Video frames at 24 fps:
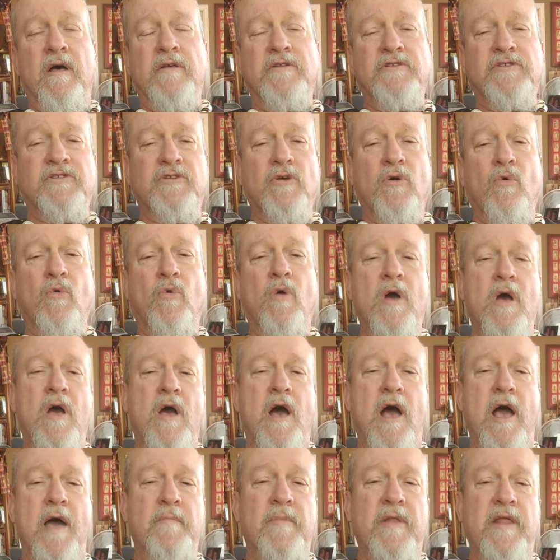So
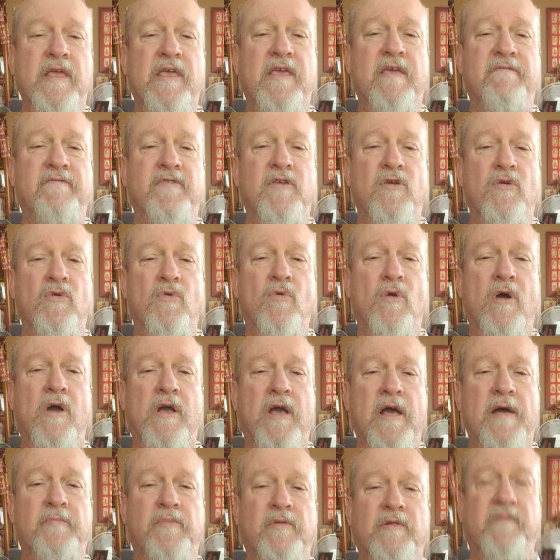I'm going to give you a
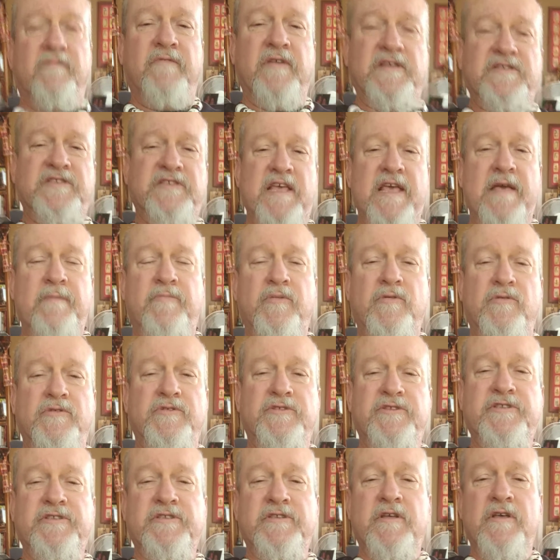couple of
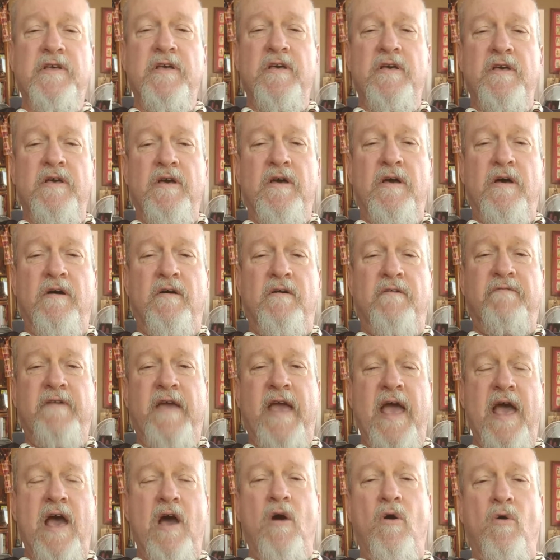examples of
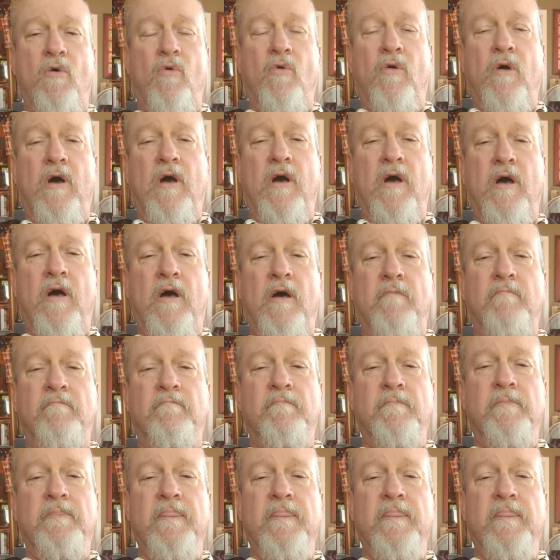how